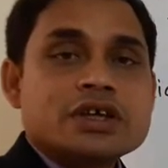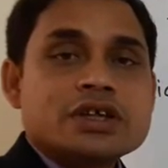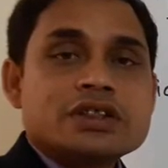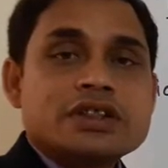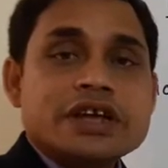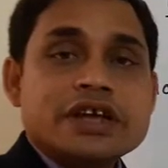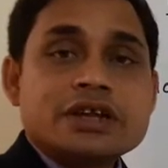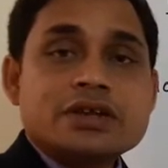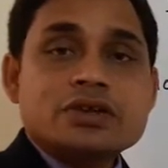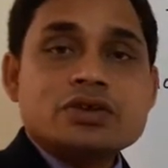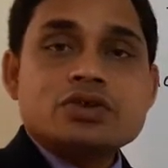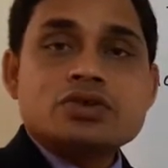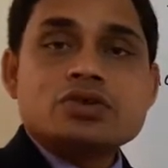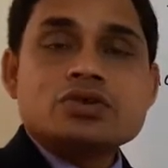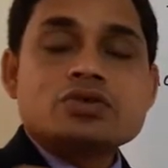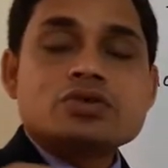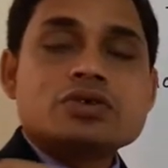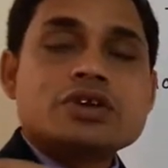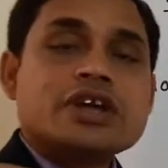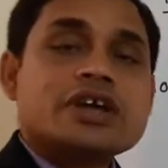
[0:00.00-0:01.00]
then
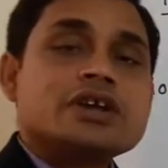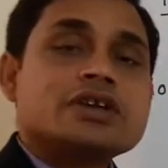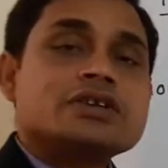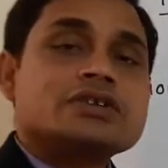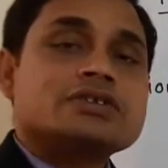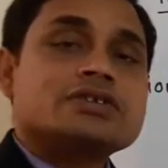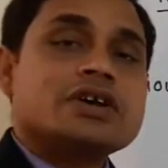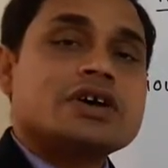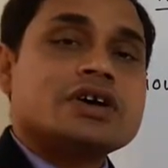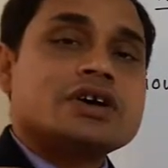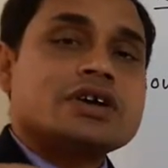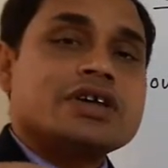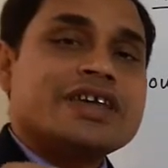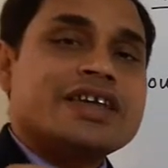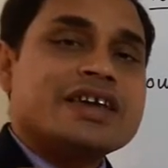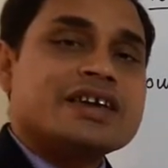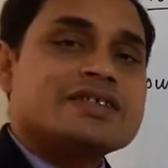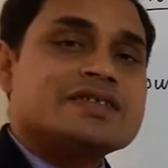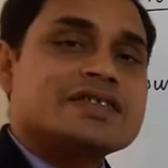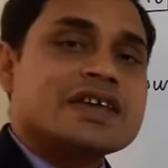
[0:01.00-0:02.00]
you get the
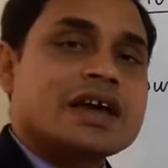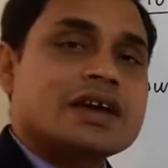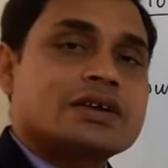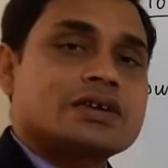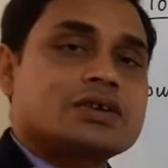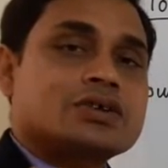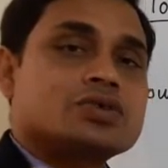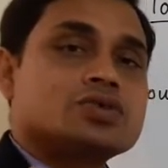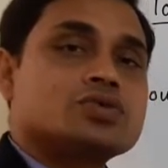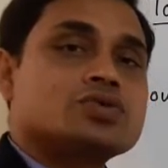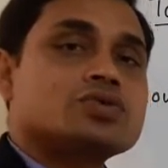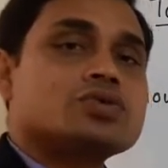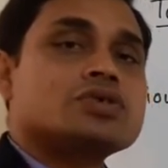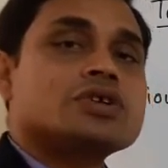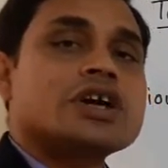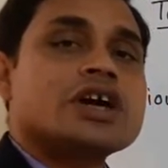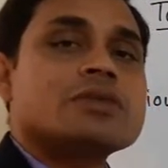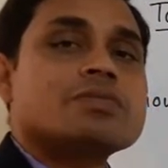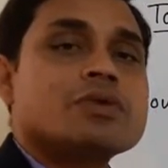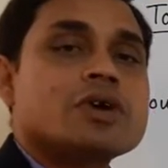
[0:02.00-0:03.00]
exact true
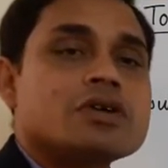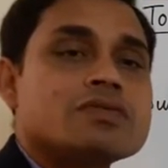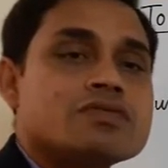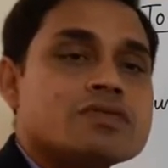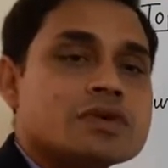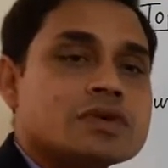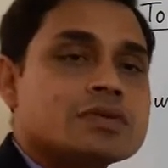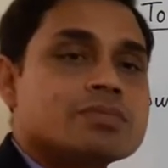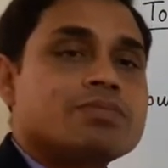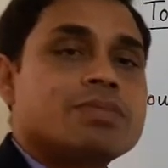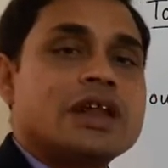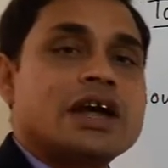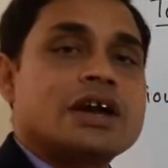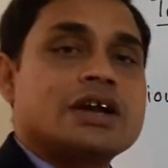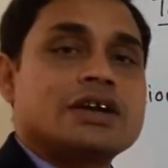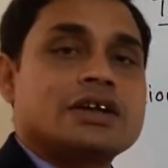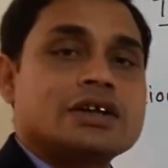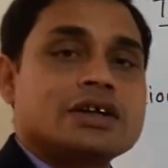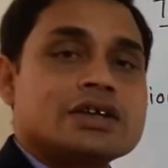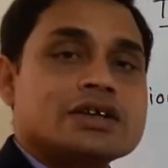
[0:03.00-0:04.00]
type of
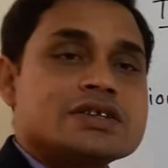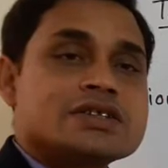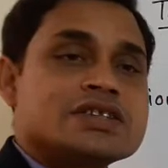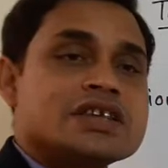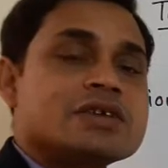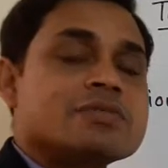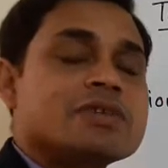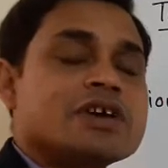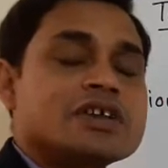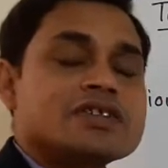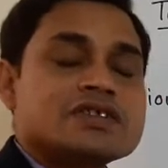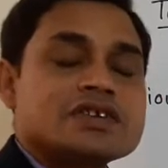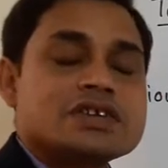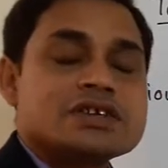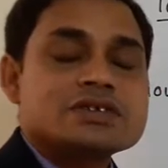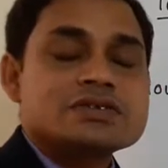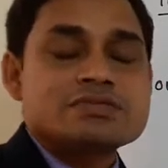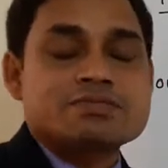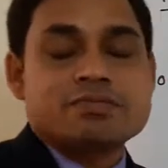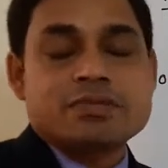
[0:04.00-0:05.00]
plant, same as
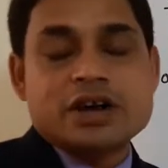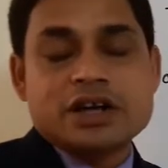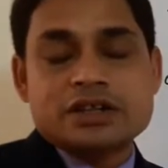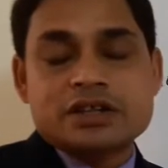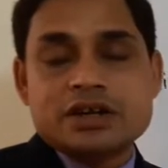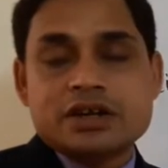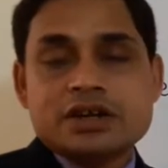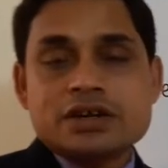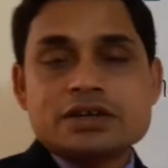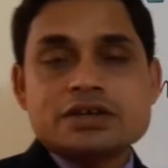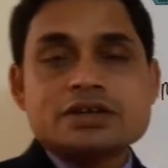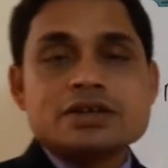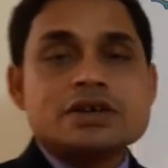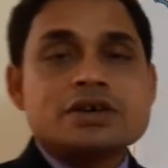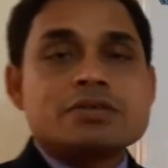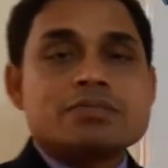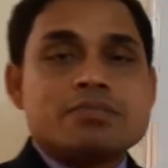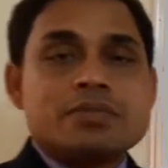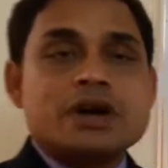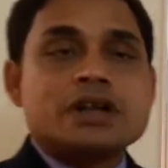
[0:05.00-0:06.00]
its
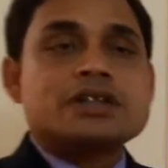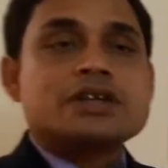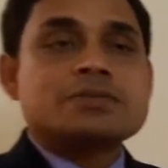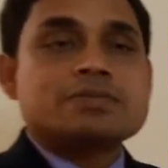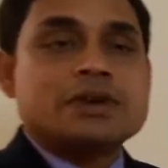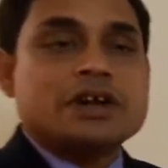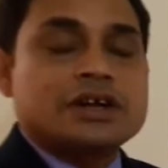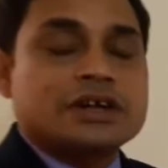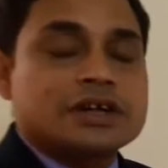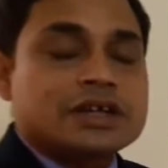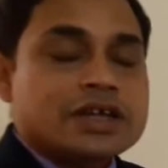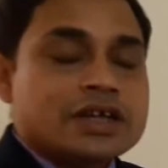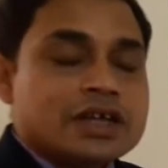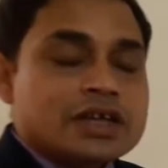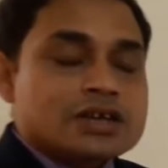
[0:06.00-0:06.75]
mother plant.